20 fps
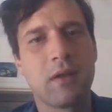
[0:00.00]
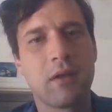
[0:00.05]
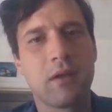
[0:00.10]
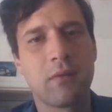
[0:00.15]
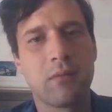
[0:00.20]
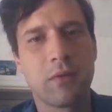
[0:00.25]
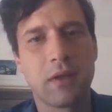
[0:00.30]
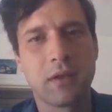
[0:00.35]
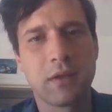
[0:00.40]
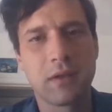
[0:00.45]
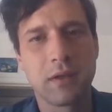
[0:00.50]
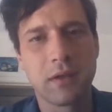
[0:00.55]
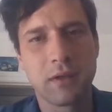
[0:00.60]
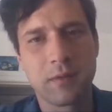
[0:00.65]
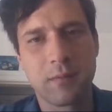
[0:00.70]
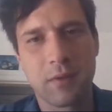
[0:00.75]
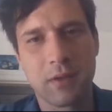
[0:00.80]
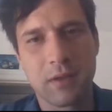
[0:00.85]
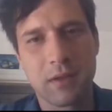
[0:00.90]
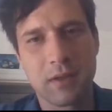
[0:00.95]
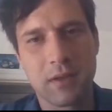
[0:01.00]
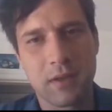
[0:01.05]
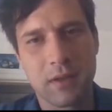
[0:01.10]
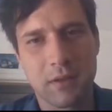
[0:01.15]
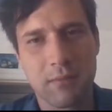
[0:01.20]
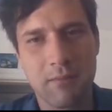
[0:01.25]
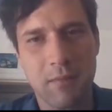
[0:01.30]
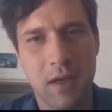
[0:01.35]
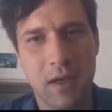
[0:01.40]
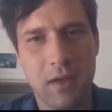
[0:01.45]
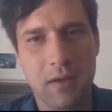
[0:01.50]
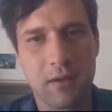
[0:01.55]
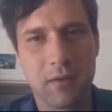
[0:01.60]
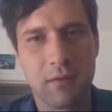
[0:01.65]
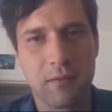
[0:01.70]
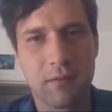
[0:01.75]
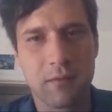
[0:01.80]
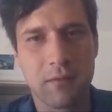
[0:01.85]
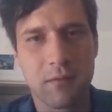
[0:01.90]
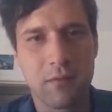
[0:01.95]
The wedding takes place as a matter
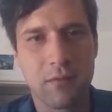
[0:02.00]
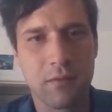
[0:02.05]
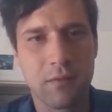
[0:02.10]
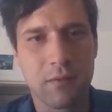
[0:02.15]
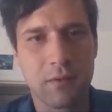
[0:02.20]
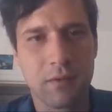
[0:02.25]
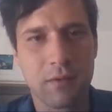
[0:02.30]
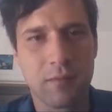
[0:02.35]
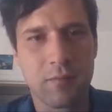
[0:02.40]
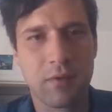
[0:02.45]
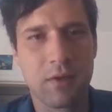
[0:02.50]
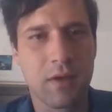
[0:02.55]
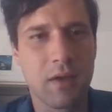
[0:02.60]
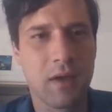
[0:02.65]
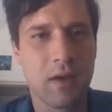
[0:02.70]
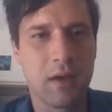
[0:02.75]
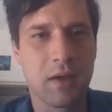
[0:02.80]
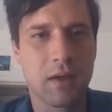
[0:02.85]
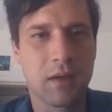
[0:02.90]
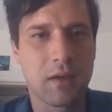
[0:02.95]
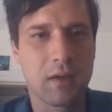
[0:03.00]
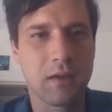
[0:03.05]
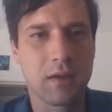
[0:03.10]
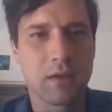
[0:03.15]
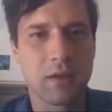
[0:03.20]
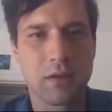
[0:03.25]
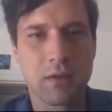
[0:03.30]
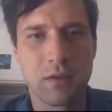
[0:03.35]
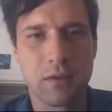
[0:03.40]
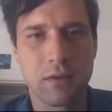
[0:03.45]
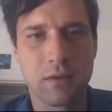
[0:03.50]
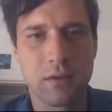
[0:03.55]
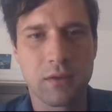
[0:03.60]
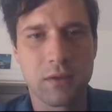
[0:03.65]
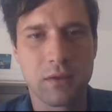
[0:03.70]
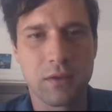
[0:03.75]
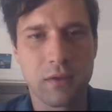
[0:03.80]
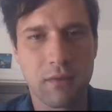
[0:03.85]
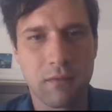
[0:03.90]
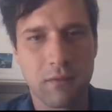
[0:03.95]
of course, but not in
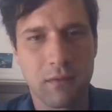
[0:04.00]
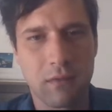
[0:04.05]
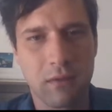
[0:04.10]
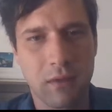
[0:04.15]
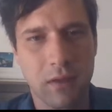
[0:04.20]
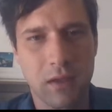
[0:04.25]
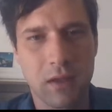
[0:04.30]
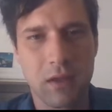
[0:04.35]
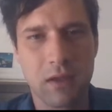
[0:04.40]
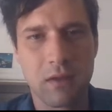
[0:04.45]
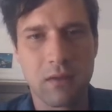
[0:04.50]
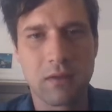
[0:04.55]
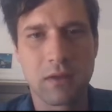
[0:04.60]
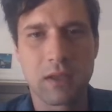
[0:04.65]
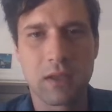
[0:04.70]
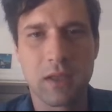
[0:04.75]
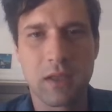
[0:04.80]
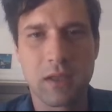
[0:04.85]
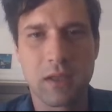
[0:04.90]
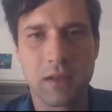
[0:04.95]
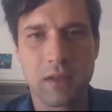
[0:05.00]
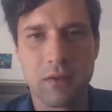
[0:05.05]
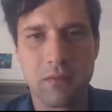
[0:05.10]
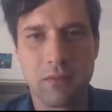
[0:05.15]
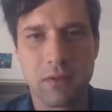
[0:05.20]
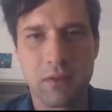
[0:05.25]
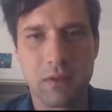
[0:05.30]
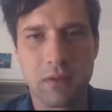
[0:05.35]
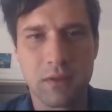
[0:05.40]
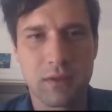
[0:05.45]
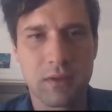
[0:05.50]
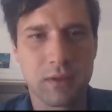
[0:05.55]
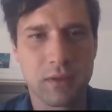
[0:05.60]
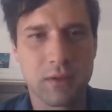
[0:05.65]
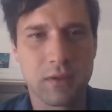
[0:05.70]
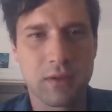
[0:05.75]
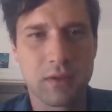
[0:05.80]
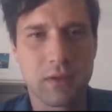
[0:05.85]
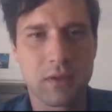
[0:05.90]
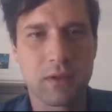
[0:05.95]
church. If the Lettaus can't go to the
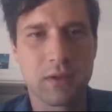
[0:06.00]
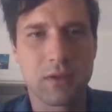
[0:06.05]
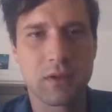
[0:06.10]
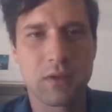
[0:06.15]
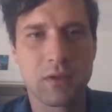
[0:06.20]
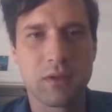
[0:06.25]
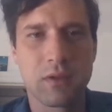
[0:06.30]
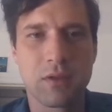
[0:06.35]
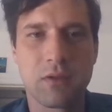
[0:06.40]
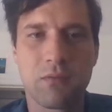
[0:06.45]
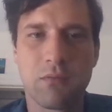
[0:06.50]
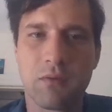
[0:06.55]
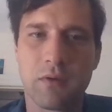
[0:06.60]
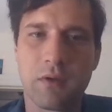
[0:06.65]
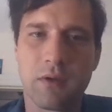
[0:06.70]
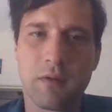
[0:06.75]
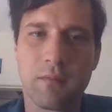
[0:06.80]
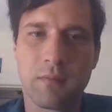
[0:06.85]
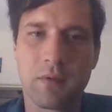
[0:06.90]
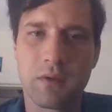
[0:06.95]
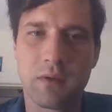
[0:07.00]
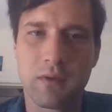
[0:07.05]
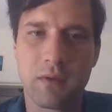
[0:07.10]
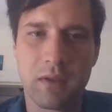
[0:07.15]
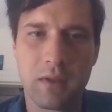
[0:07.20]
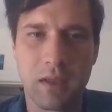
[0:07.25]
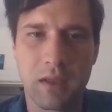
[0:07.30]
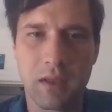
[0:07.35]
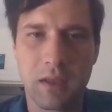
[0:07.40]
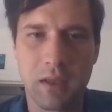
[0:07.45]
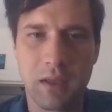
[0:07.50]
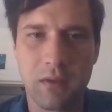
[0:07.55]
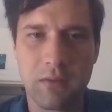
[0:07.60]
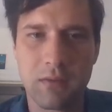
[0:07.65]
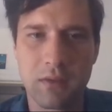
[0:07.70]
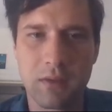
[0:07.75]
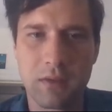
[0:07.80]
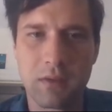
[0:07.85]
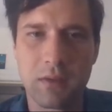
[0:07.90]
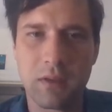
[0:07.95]
church will come to the
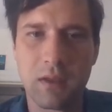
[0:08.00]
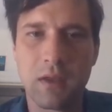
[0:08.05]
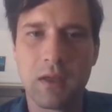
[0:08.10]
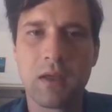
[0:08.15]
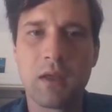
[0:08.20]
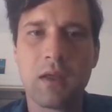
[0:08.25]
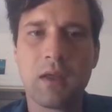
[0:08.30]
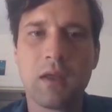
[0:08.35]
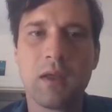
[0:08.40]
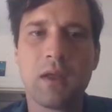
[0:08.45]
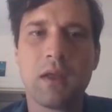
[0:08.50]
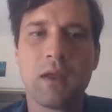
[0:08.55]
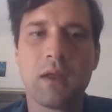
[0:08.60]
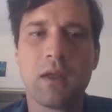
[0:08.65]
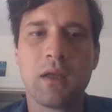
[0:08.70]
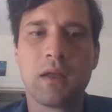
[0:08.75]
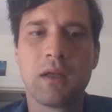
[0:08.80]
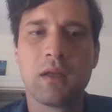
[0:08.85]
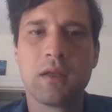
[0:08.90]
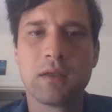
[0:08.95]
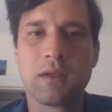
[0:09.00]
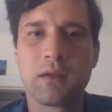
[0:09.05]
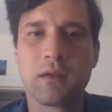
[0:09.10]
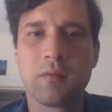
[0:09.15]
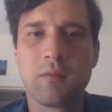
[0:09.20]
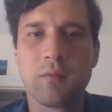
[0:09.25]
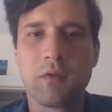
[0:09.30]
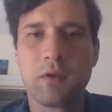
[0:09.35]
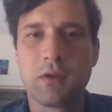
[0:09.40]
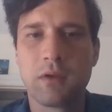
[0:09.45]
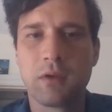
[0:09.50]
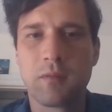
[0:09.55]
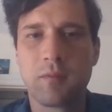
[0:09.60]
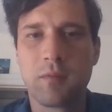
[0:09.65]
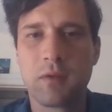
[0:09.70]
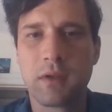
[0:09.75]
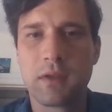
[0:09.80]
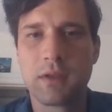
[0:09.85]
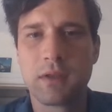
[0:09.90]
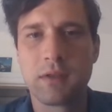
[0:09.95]
Lettaus. The ceremony took
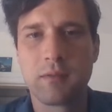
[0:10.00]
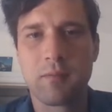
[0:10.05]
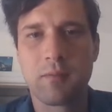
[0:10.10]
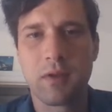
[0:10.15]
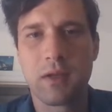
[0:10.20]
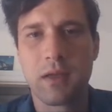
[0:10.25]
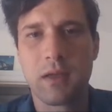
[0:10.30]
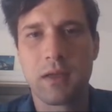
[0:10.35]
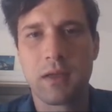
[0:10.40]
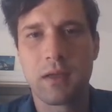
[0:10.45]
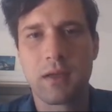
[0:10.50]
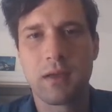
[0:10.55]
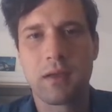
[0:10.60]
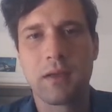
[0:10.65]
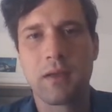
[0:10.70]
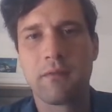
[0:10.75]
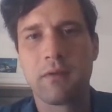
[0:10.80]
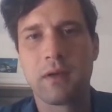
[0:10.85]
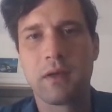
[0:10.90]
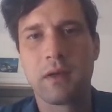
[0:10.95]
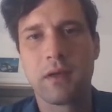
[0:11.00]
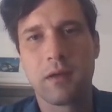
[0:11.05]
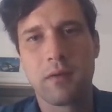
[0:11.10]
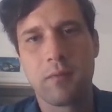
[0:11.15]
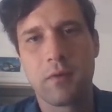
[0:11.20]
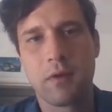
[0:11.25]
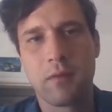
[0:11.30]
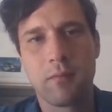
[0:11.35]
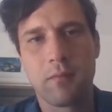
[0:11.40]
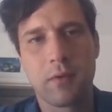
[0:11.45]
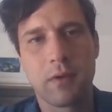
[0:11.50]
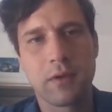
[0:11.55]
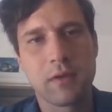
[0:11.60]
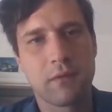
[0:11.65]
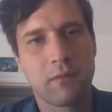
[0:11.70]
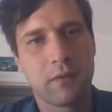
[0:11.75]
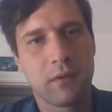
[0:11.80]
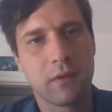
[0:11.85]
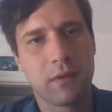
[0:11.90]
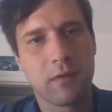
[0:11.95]
place as planned at 11 a.m. on
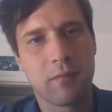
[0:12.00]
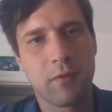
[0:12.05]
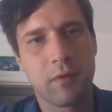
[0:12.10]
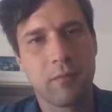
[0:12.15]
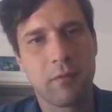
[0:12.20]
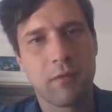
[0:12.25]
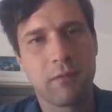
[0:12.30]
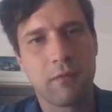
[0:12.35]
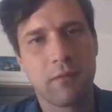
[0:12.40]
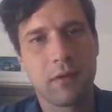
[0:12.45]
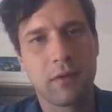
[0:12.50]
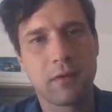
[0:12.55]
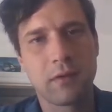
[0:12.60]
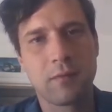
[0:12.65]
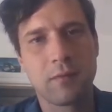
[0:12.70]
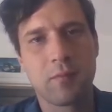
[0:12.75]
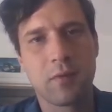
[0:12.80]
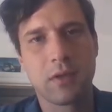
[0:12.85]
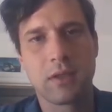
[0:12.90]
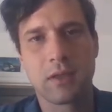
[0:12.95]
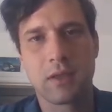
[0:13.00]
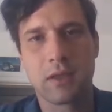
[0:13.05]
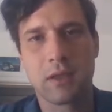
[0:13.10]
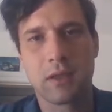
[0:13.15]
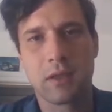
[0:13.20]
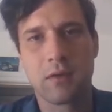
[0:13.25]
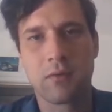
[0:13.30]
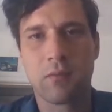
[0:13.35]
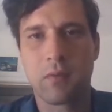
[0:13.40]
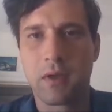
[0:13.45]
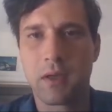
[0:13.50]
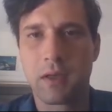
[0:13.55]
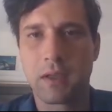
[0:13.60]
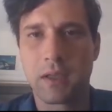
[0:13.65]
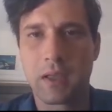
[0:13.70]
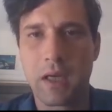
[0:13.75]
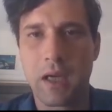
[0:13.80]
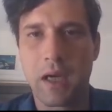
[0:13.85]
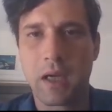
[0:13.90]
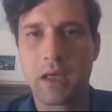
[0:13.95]
March 5th by my father's bedside. Wearing
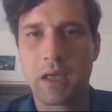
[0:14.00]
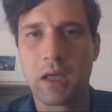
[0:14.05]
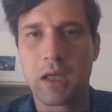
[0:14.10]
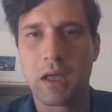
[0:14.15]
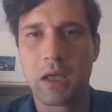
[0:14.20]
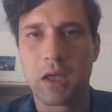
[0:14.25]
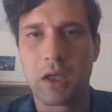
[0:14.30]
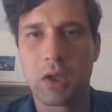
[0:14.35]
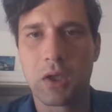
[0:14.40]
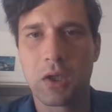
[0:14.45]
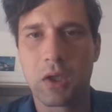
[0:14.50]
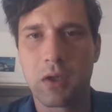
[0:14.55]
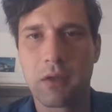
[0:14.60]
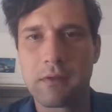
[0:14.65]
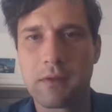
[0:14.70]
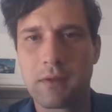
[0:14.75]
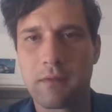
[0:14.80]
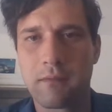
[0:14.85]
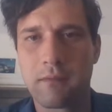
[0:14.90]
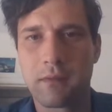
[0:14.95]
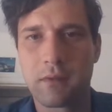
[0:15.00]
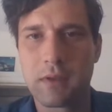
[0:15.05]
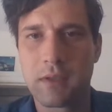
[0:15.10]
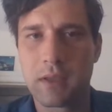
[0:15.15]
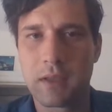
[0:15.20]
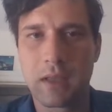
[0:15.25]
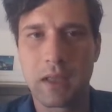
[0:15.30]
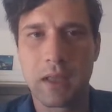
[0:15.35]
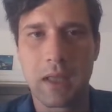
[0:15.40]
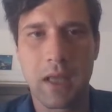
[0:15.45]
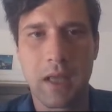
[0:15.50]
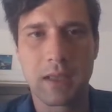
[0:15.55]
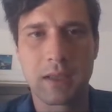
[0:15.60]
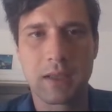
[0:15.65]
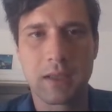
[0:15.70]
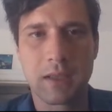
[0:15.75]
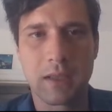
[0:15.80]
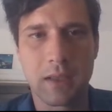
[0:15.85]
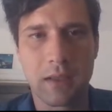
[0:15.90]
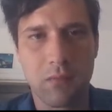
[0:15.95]
the Iron Cross First
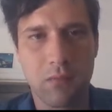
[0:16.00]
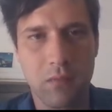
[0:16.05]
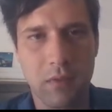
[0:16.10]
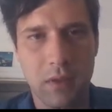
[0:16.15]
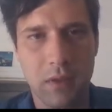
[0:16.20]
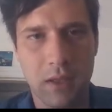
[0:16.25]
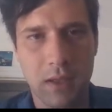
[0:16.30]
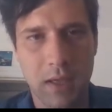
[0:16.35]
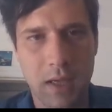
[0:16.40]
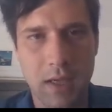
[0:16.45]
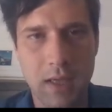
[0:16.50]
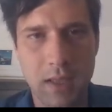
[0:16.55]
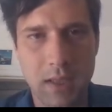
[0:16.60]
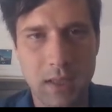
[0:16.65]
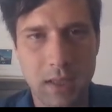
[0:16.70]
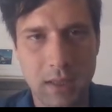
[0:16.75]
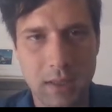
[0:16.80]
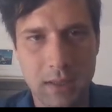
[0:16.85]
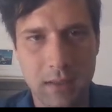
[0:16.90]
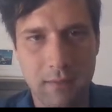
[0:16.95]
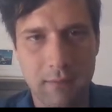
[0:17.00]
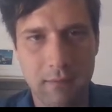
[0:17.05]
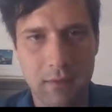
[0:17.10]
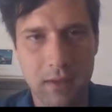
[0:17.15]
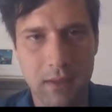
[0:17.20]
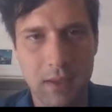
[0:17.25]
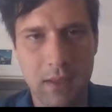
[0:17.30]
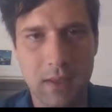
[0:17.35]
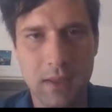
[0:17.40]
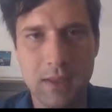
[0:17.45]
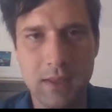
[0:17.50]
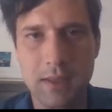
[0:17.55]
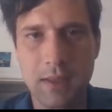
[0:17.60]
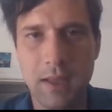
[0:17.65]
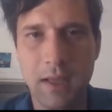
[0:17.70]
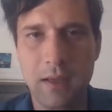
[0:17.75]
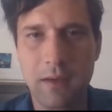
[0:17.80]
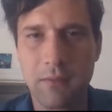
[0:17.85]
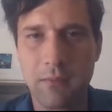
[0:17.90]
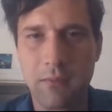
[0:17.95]
Class he had won in 1870, he
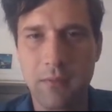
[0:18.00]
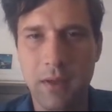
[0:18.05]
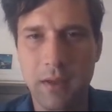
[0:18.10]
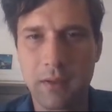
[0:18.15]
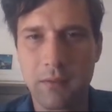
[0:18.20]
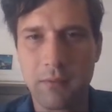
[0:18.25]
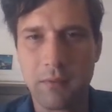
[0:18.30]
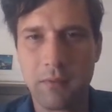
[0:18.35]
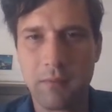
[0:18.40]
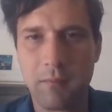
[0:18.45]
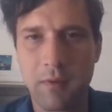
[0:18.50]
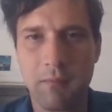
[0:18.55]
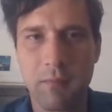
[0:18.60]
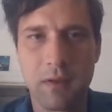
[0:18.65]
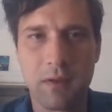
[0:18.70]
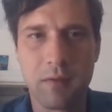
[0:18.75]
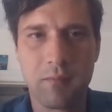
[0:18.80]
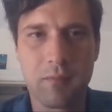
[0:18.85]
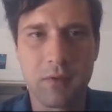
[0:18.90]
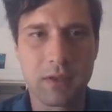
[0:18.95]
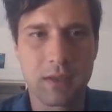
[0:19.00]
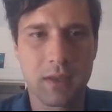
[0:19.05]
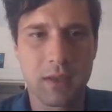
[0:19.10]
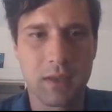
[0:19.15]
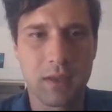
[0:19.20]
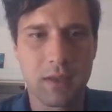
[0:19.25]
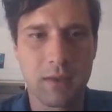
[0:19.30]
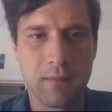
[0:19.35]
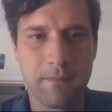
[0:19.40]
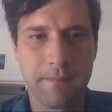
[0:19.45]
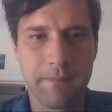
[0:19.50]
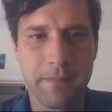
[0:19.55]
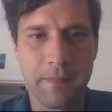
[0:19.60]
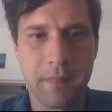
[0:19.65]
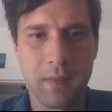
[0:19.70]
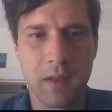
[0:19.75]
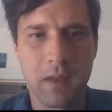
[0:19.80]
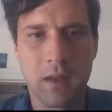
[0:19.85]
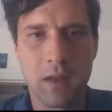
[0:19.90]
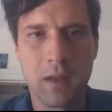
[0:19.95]
sat erect with my mother beside him
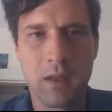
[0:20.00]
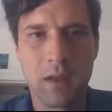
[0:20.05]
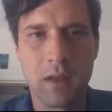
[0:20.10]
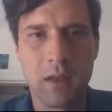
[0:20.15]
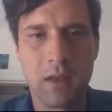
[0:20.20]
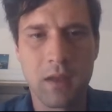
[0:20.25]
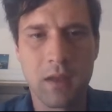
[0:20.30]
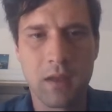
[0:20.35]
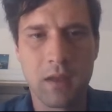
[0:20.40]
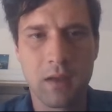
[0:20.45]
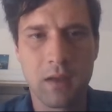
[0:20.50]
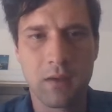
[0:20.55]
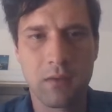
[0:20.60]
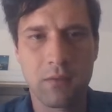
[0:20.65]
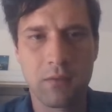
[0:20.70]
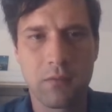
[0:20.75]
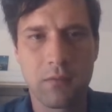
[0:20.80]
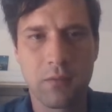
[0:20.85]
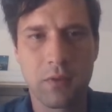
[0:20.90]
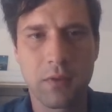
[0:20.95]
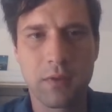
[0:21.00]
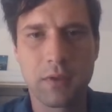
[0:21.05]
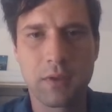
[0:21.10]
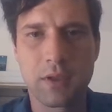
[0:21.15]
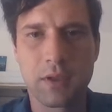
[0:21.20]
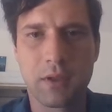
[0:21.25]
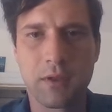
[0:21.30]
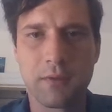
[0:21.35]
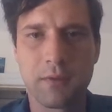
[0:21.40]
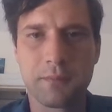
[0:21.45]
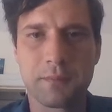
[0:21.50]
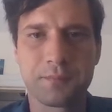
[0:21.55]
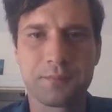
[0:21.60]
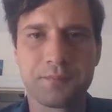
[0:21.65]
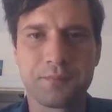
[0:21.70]
in her wheelchair.